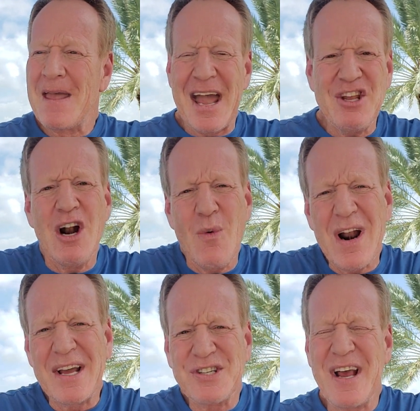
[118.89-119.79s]
And you know
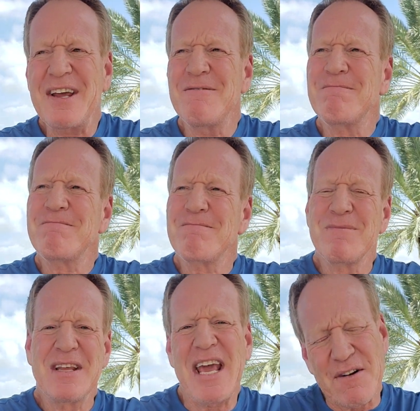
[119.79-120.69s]
what I say?
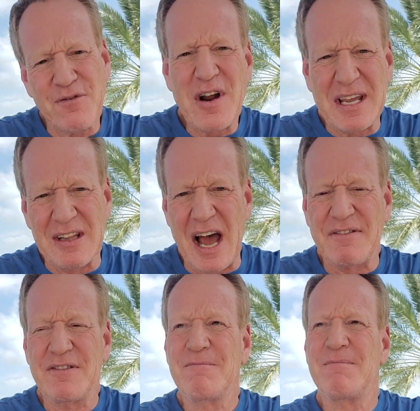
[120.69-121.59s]
Get a freaking
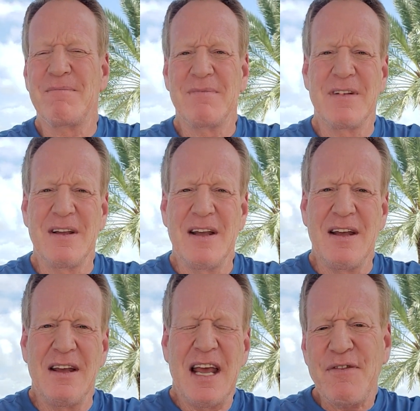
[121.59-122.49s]
life.
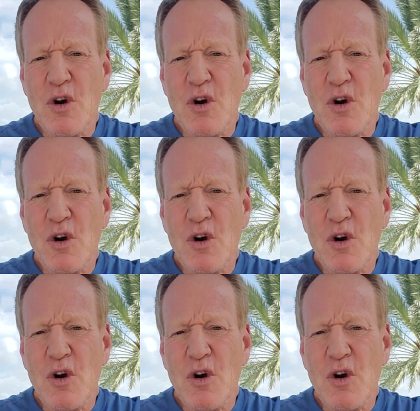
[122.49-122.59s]
If